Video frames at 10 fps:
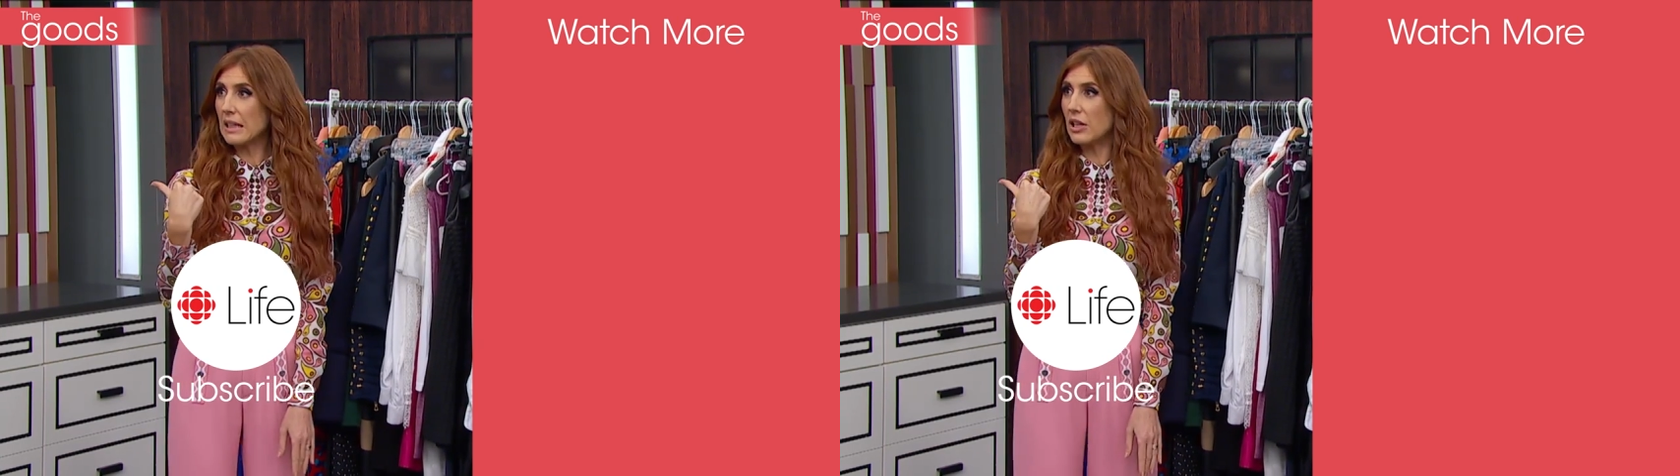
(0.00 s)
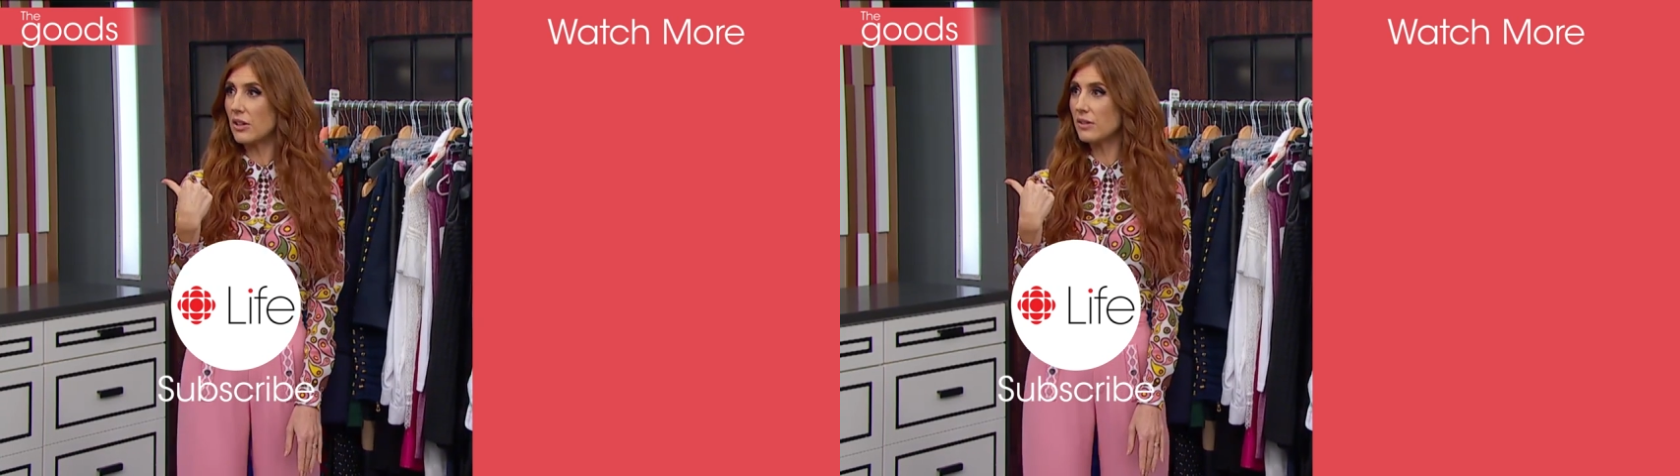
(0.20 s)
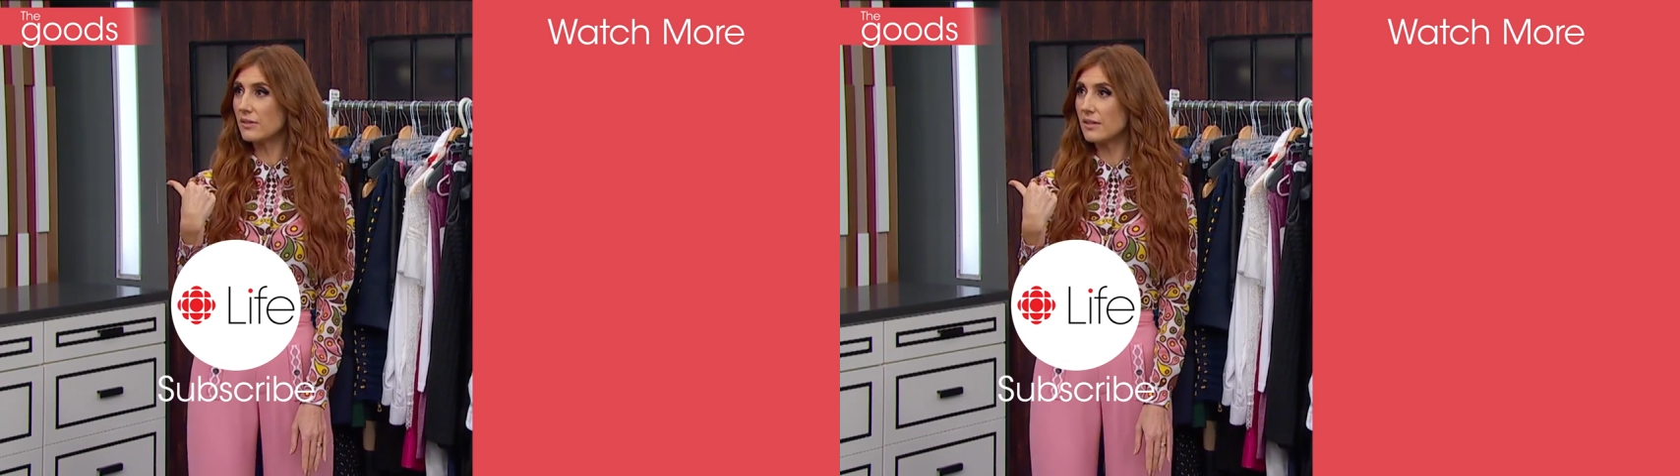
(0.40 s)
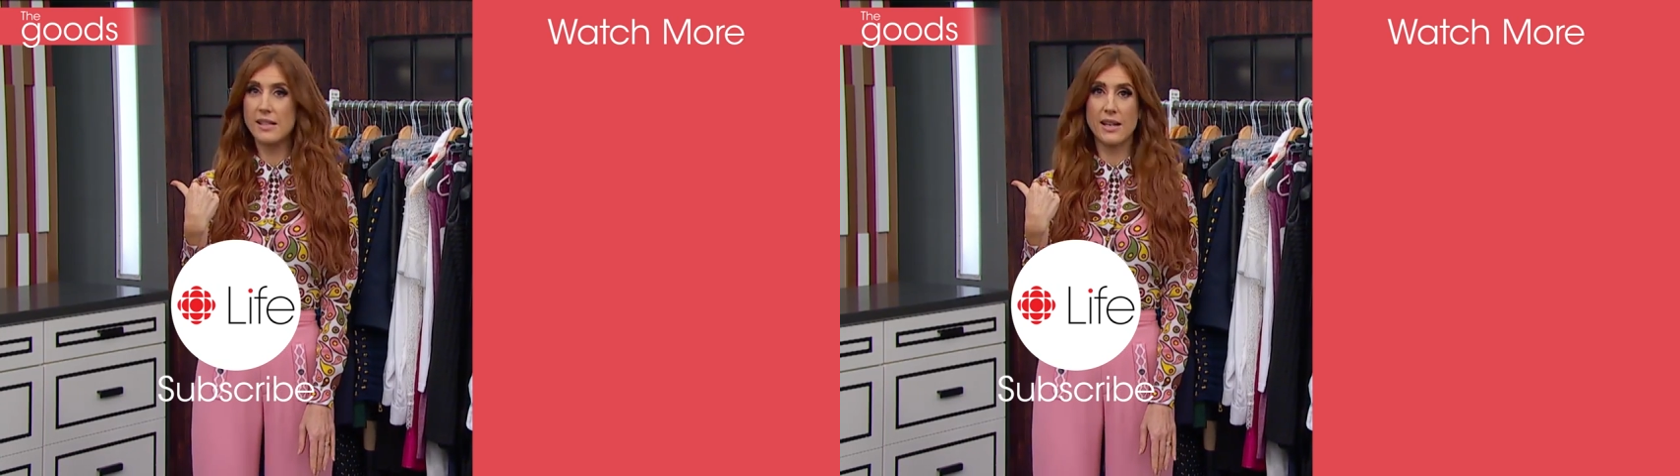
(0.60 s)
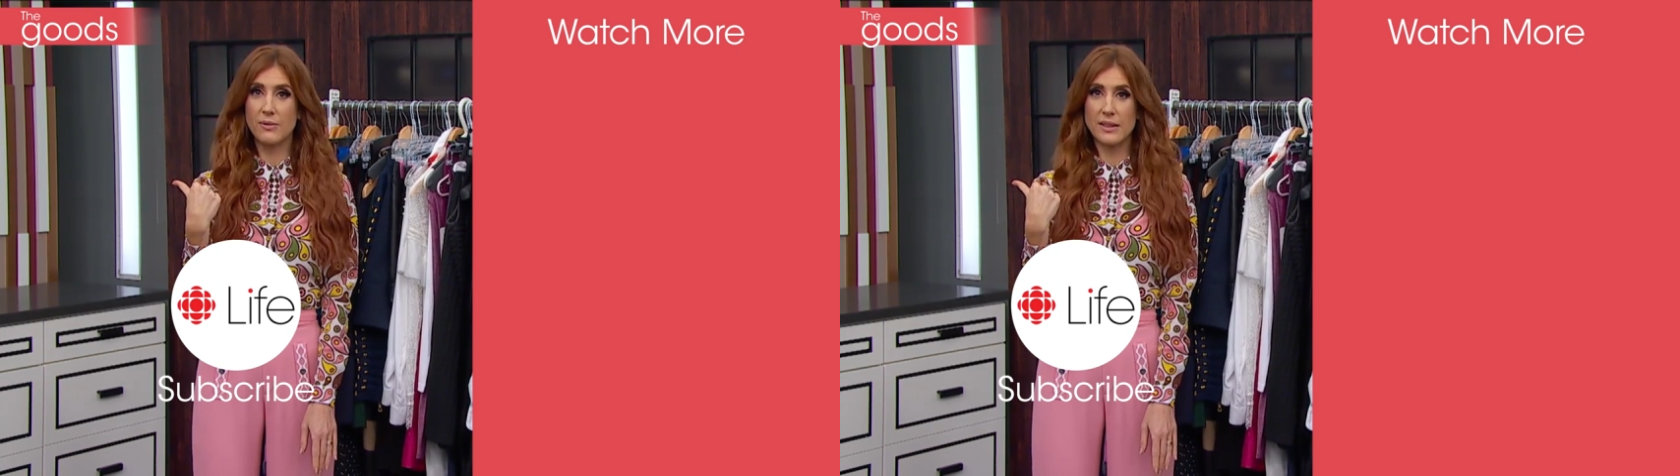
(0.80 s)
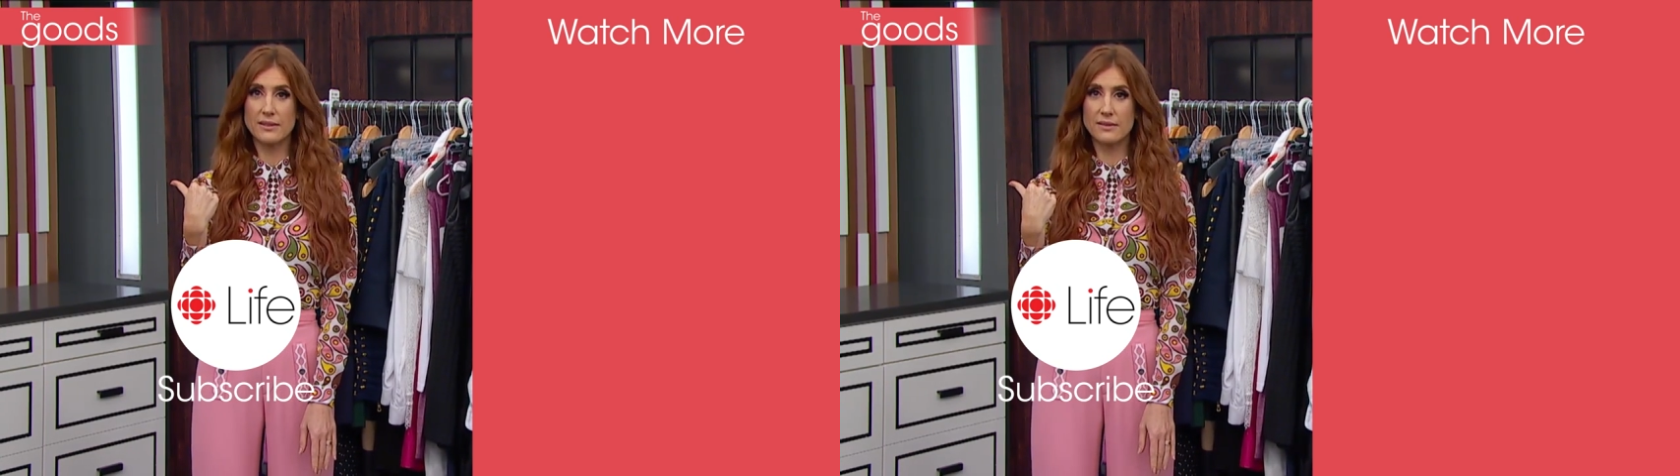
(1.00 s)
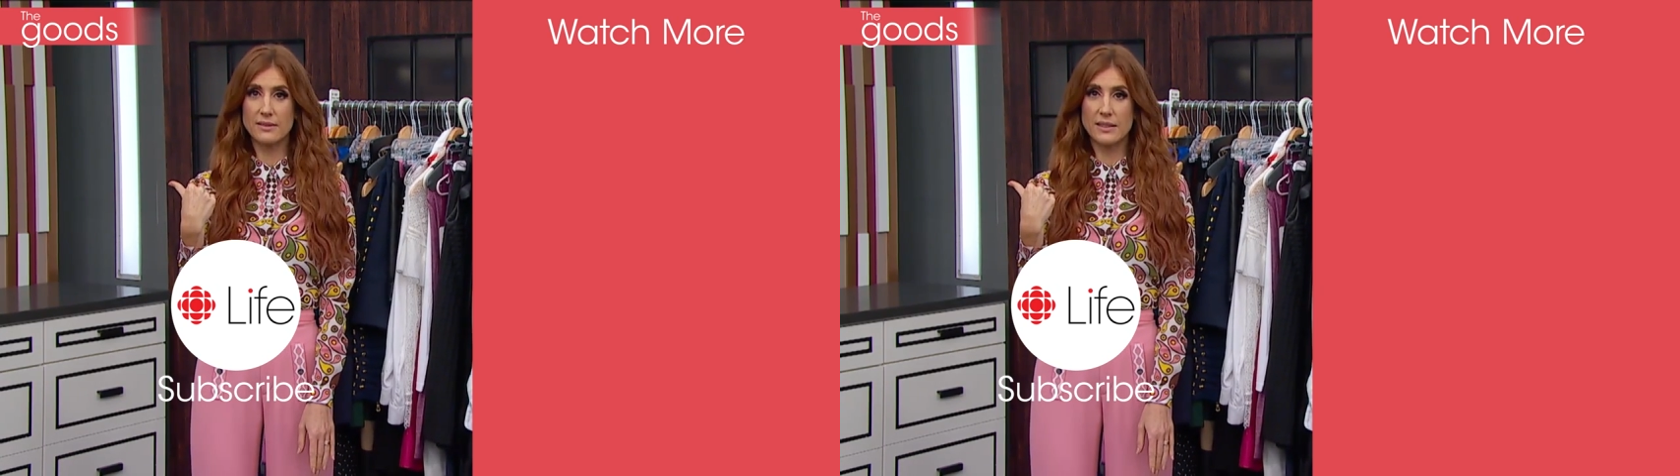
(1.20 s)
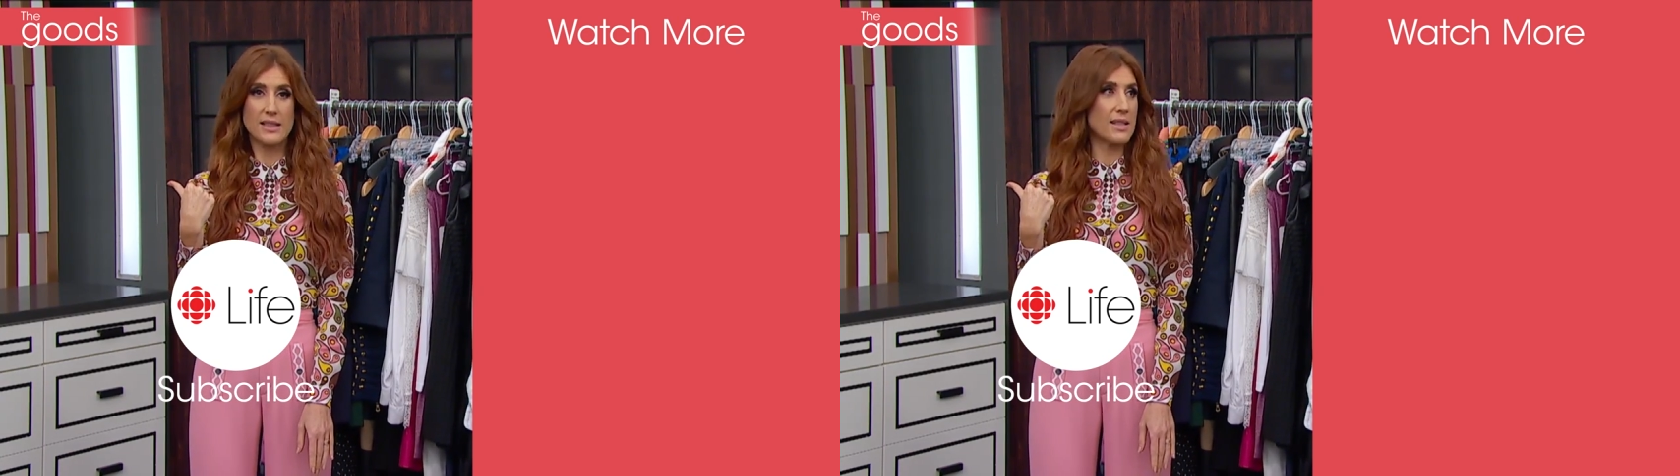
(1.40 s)
Here? Does anyone,
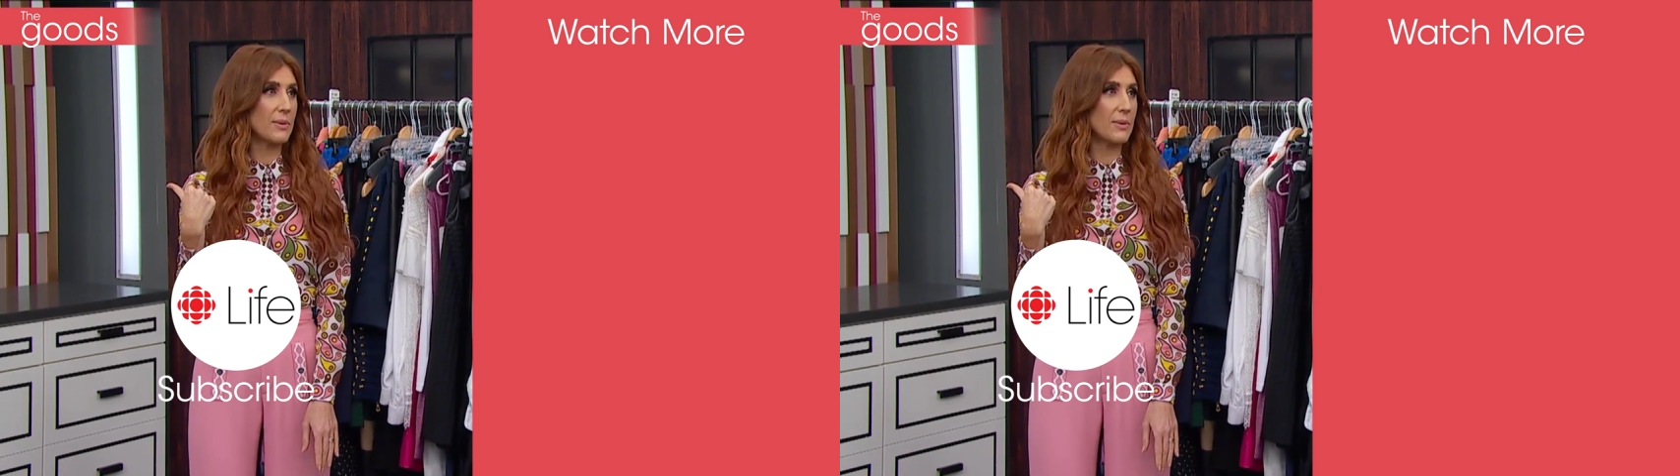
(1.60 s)
can